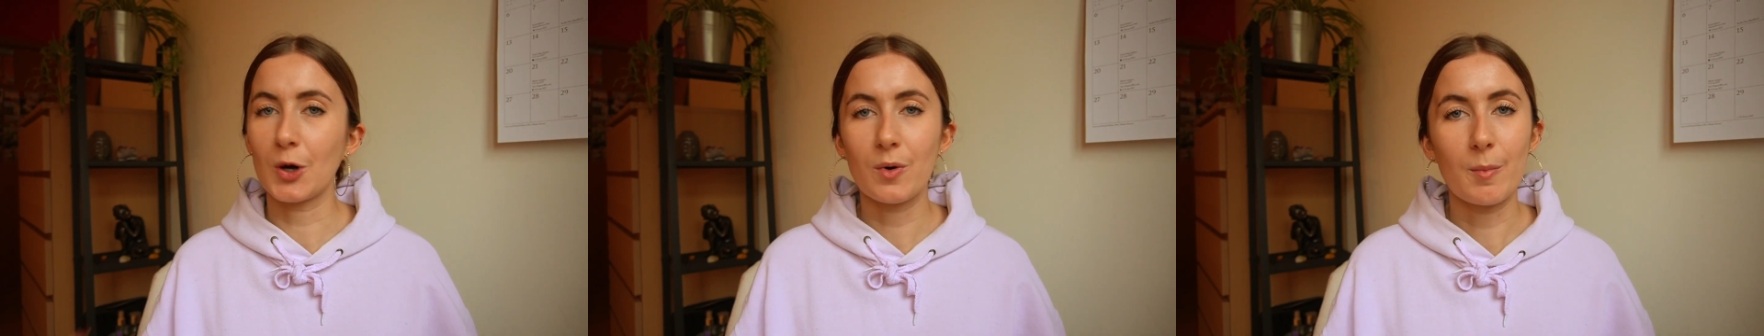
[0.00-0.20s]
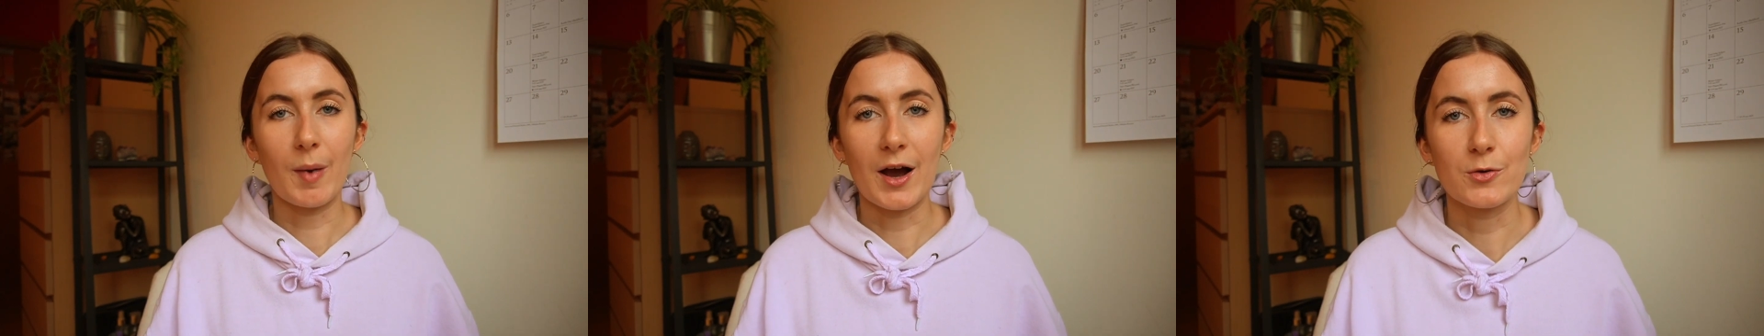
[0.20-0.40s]

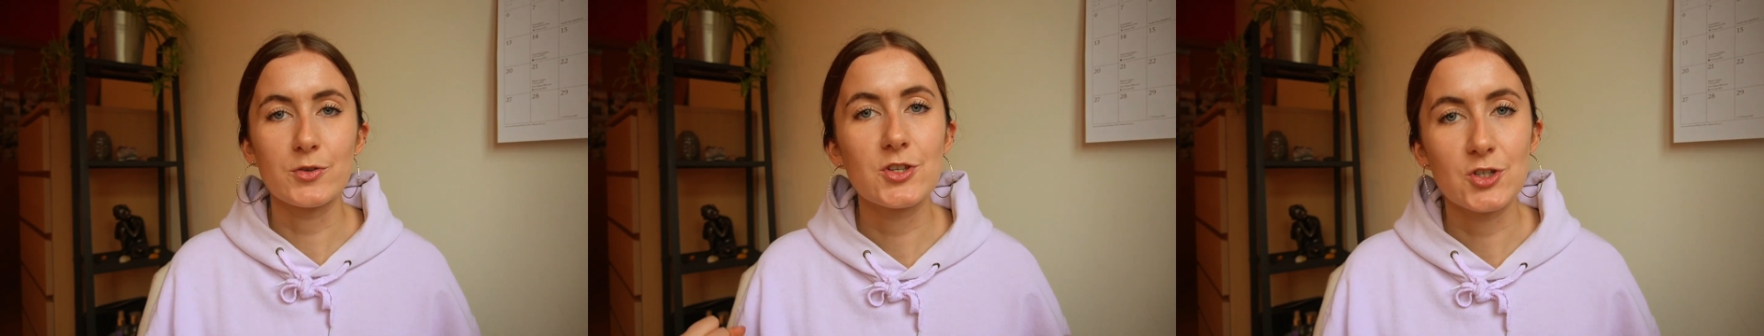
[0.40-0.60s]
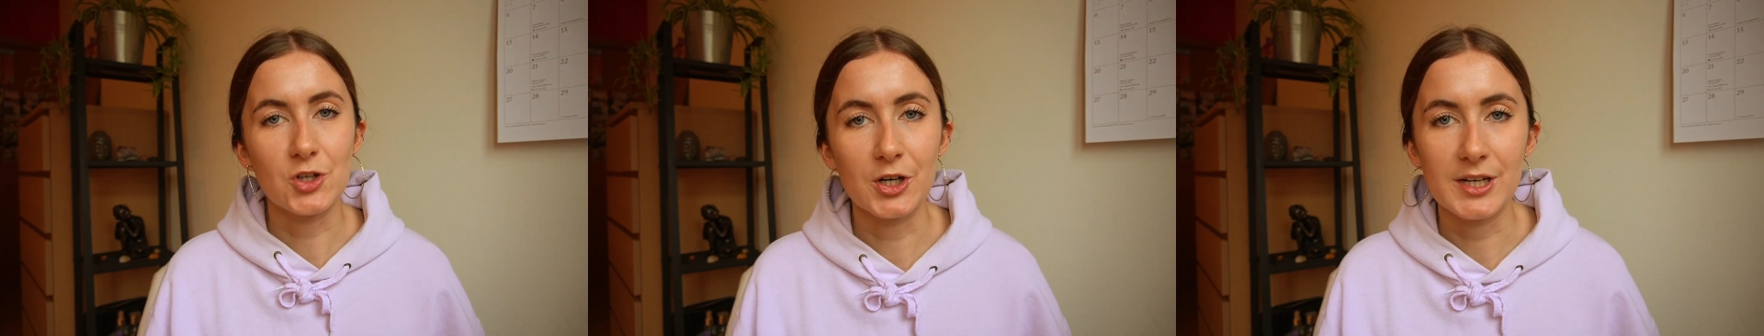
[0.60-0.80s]
about
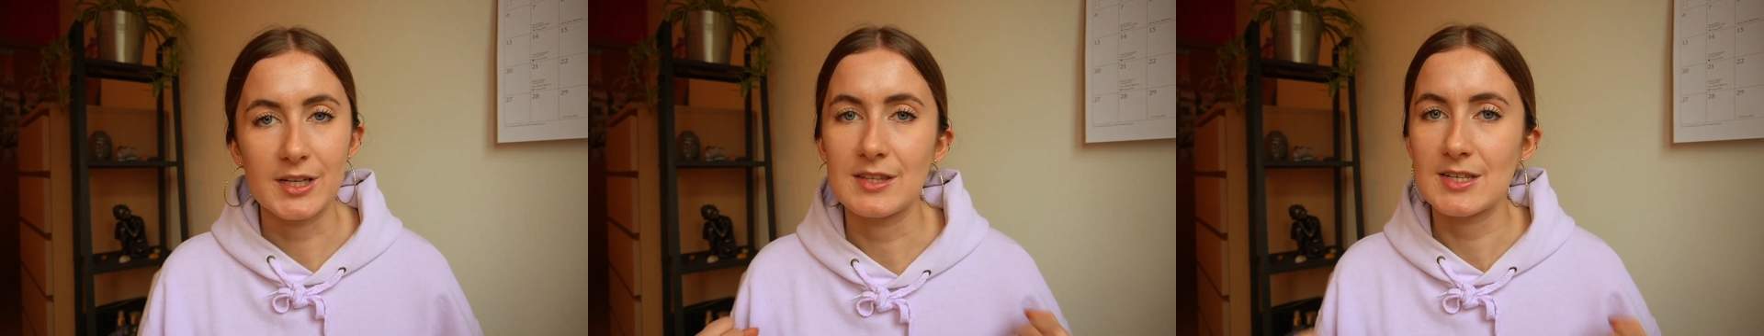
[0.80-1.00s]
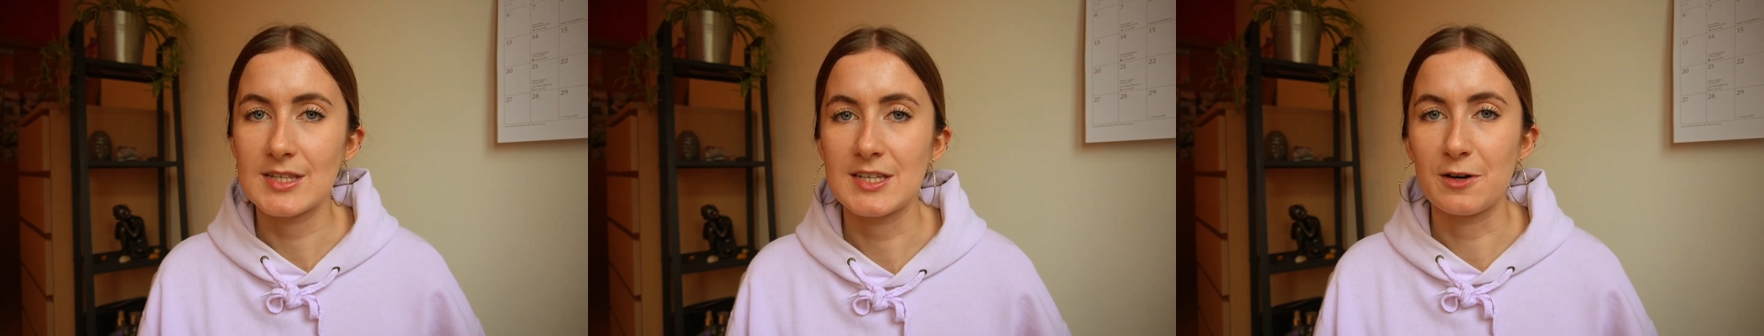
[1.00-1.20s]
starting
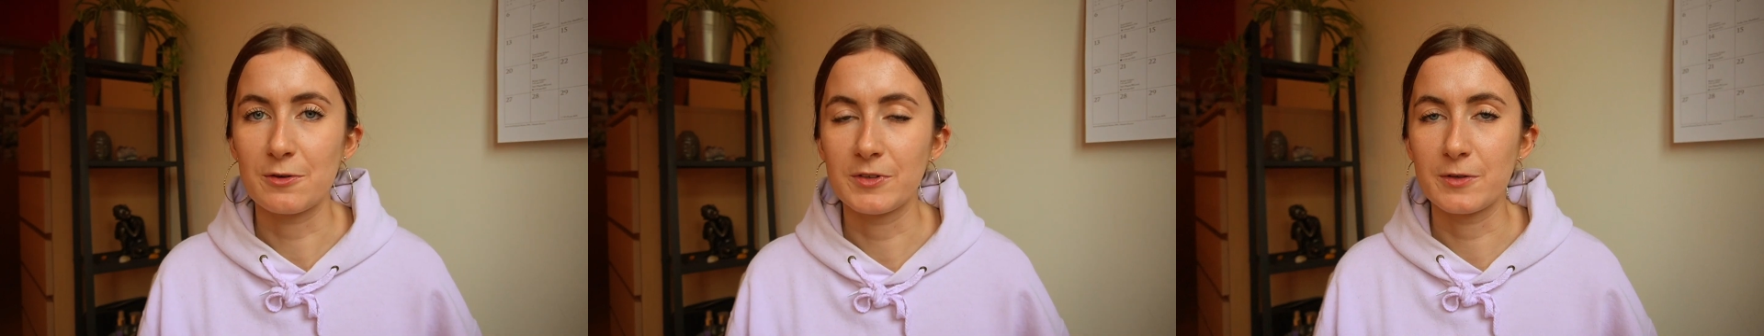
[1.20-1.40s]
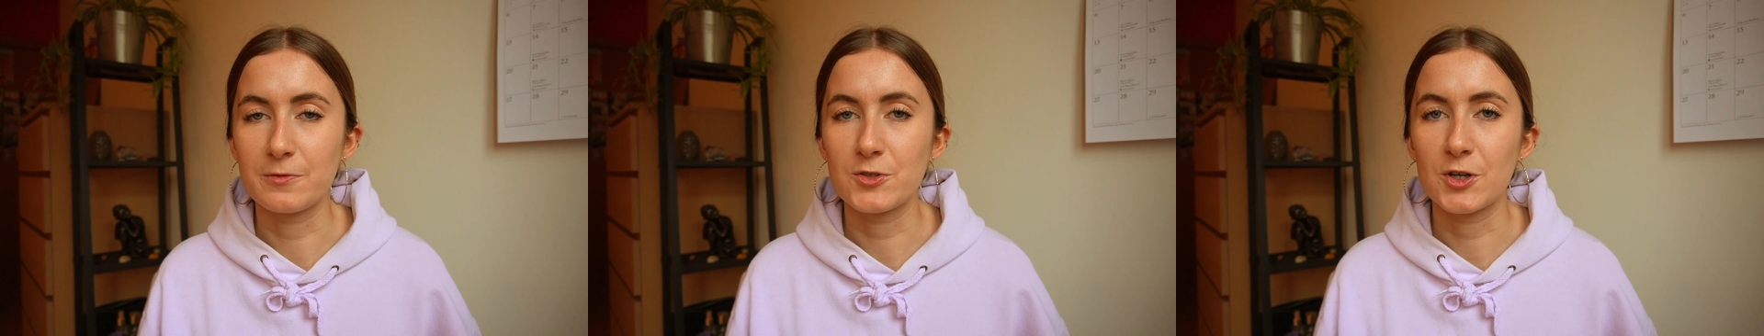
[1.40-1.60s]
this
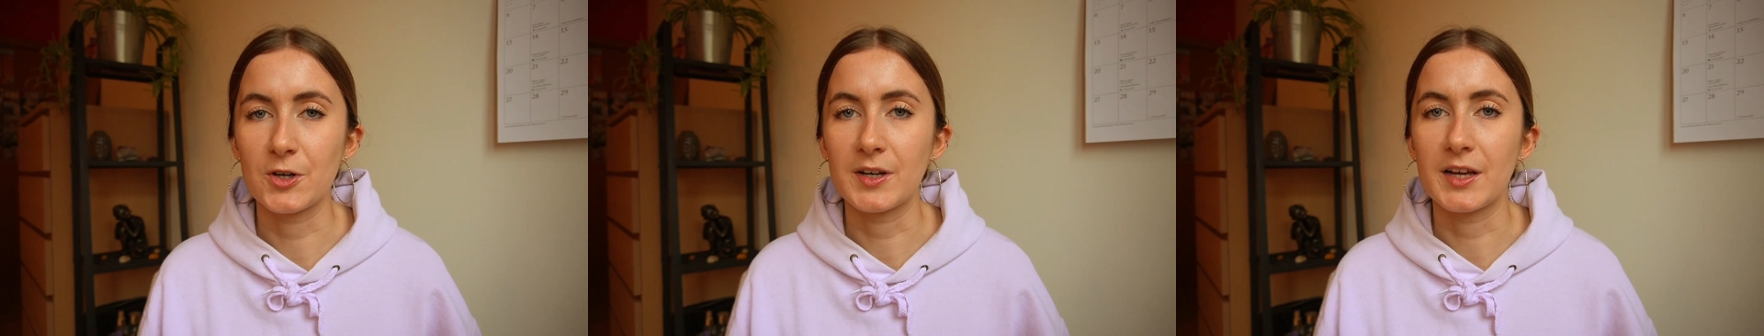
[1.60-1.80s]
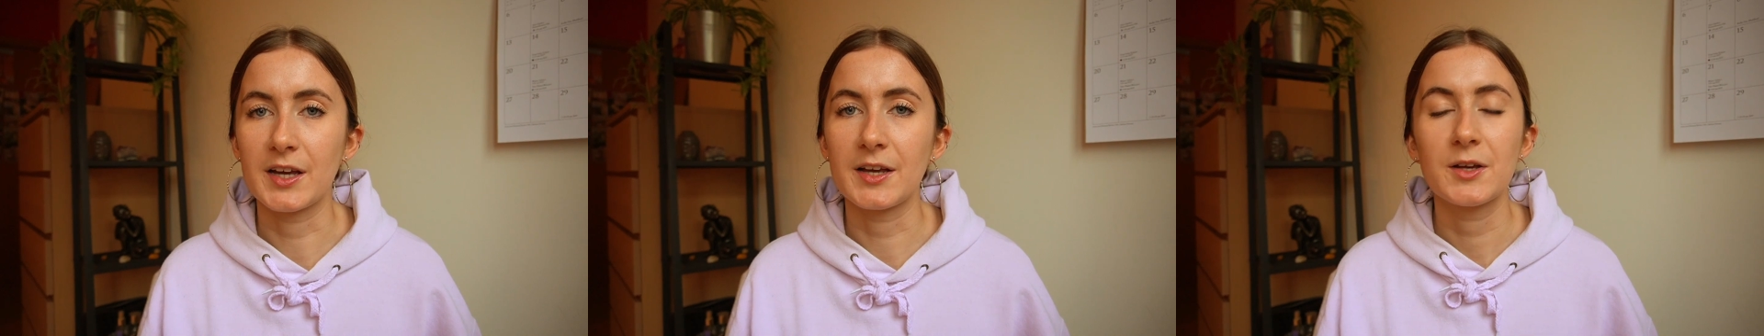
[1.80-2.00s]
self-love
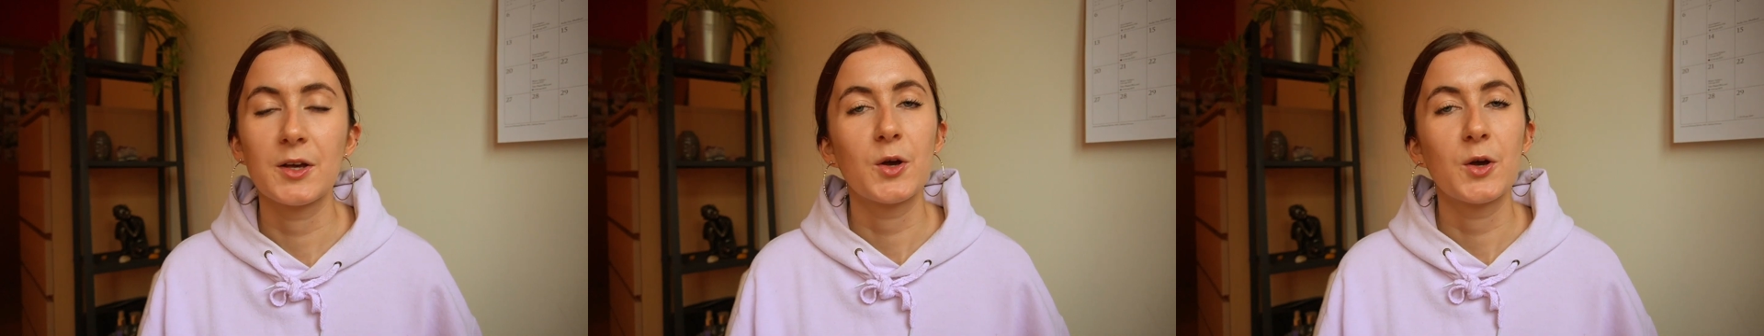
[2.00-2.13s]
journey?